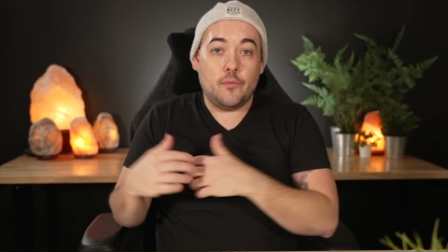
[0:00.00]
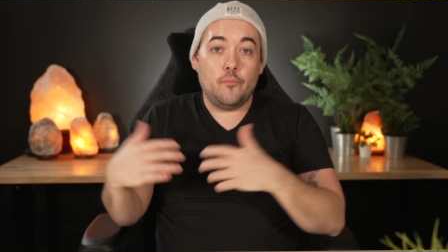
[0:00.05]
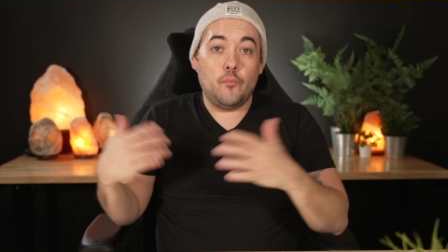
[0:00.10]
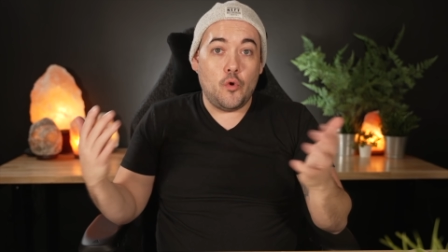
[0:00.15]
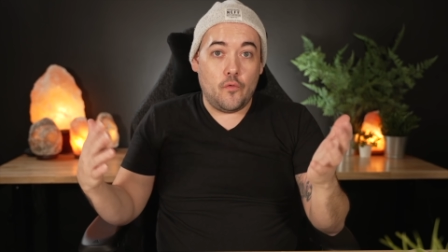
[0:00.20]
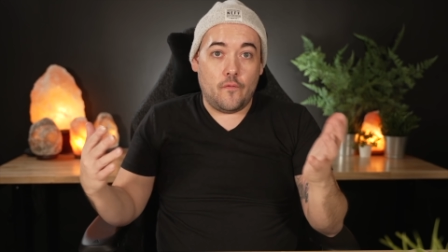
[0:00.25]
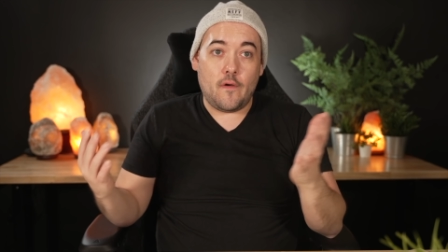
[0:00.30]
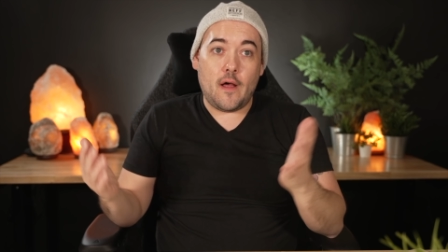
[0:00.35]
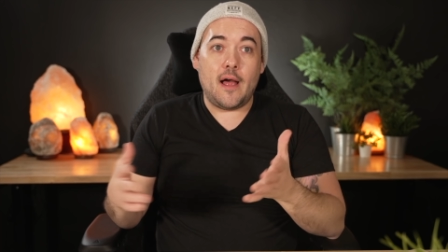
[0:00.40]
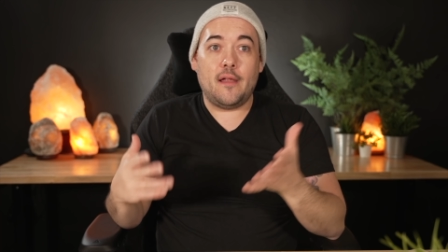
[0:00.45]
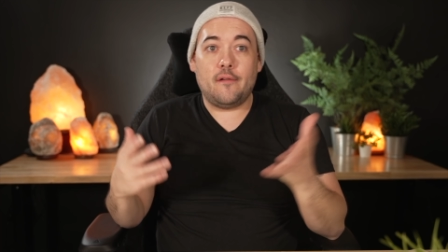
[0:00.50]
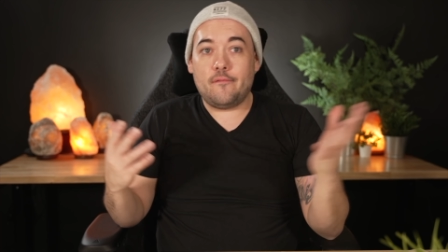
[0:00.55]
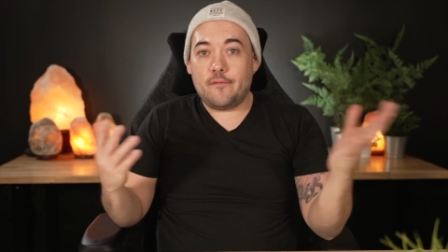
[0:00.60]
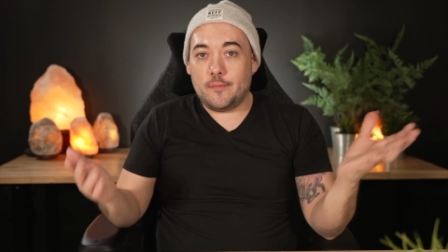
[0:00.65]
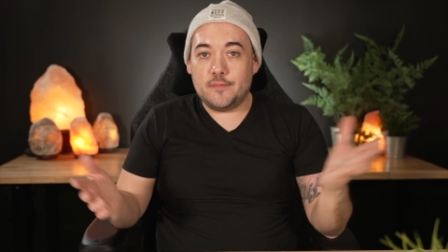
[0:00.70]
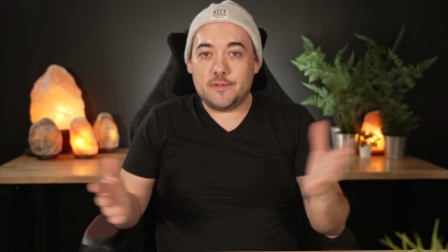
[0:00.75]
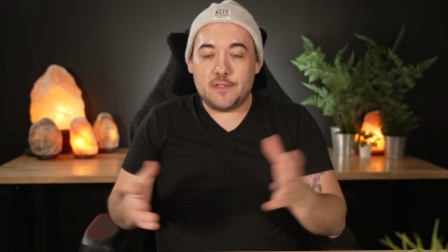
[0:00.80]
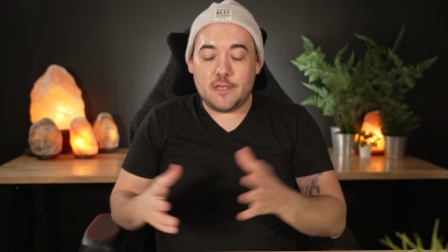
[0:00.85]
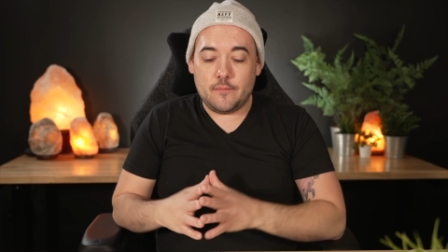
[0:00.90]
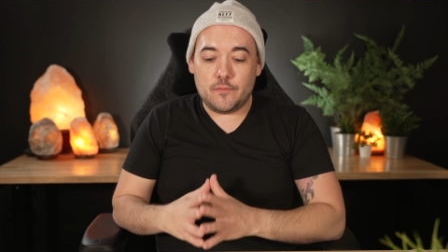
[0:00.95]
move on
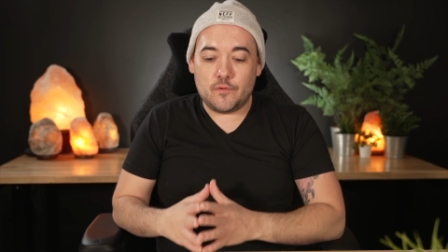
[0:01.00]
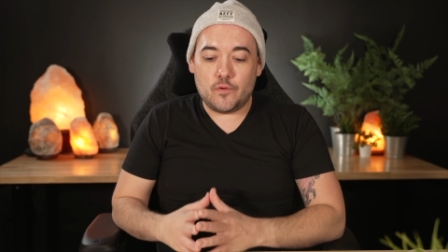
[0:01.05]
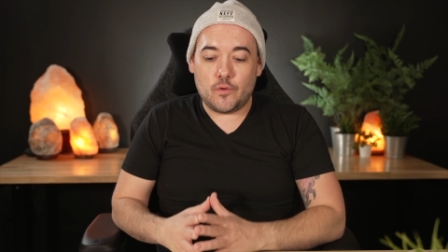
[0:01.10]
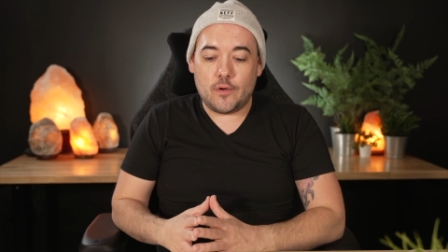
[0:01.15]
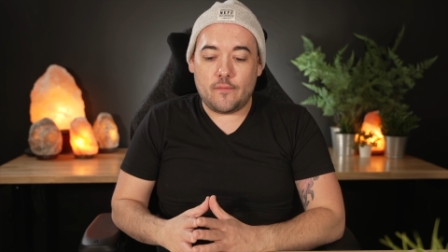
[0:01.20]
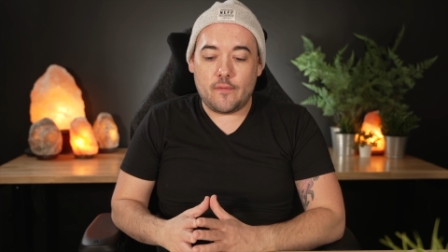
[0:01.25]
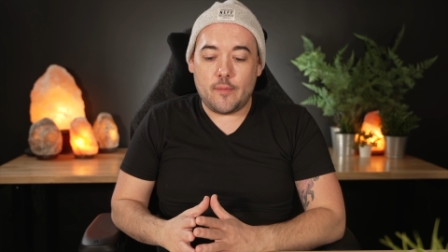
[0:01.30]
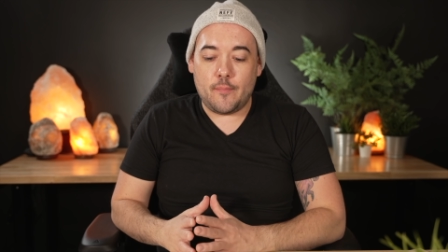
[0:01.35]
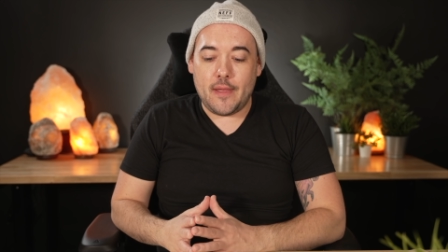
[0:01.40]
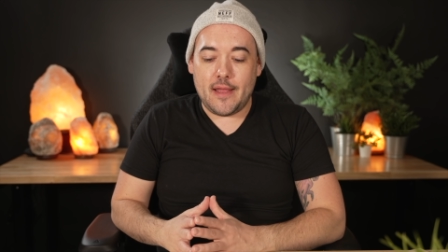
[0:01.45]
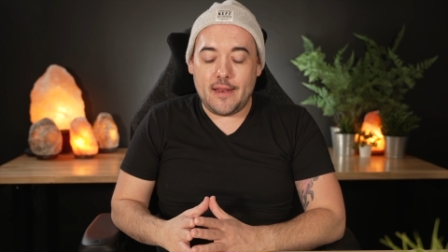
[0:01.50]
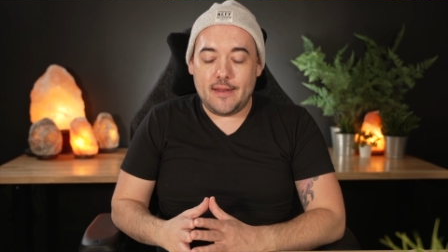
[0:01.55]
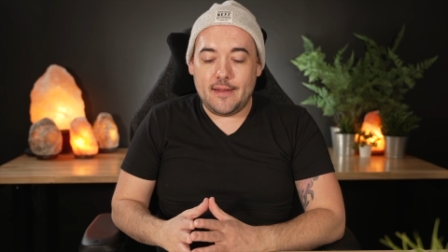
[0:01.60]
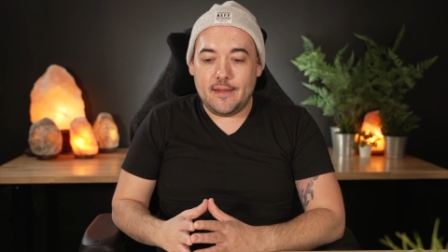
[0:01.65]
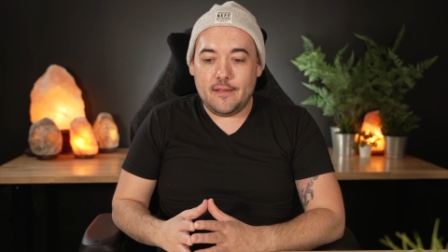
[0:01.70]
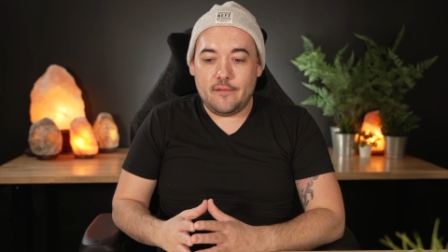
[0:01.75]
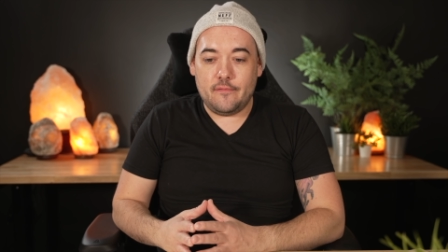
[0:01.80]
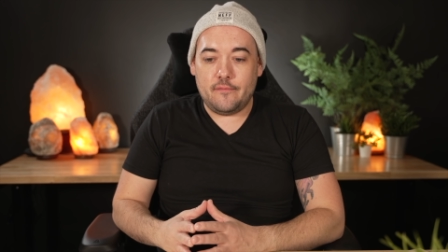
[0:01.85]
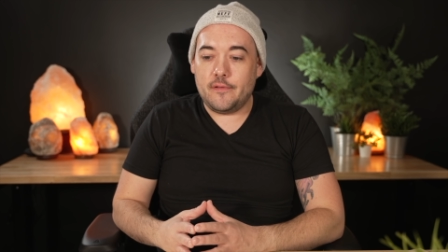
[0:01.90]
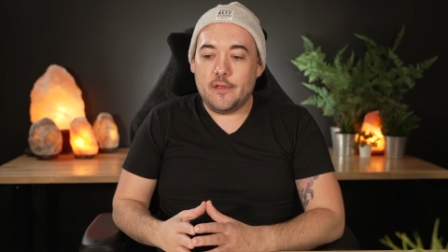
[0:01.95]
from some sort of
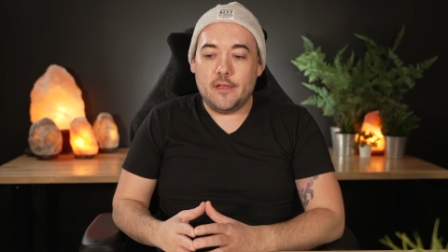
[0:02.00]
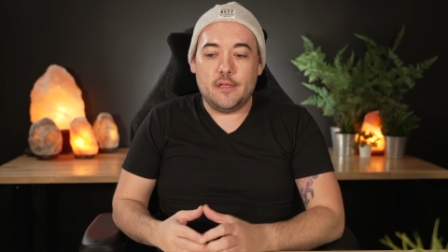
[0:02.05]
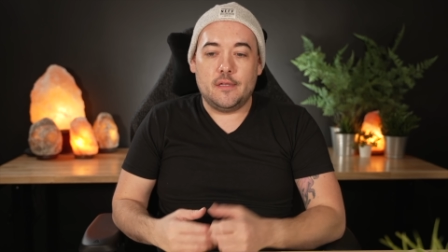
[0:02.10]
repetitive